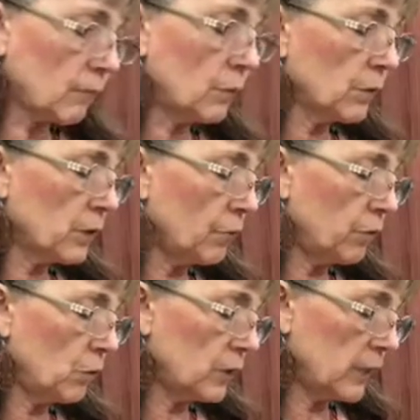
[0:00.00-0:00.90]
We're going to
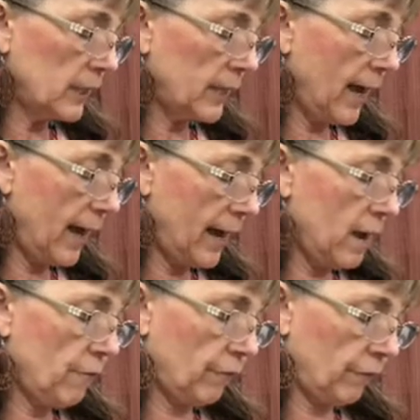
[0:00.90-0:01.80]
fold it in
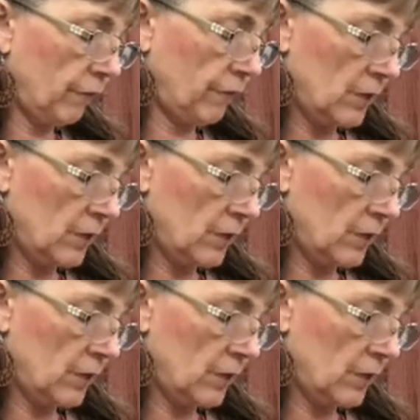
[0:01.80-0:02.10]
half.